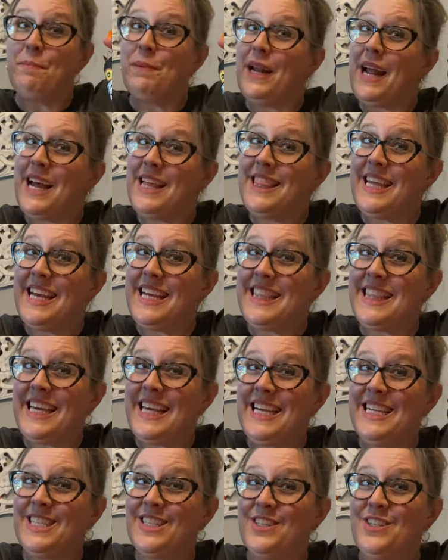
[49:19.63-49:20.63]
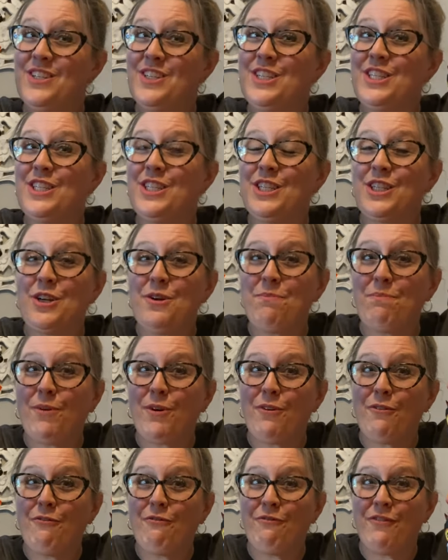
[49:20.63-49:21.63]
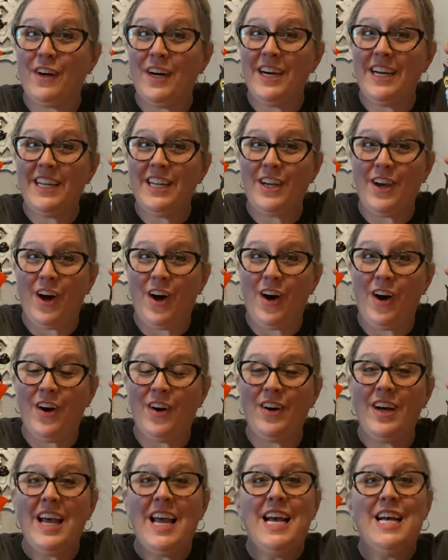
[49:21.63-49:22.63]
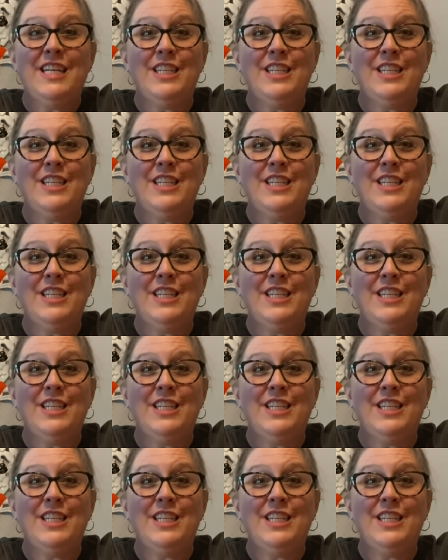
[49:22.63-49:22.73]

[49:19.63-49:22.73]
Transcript: But I think these are super fun, y'all.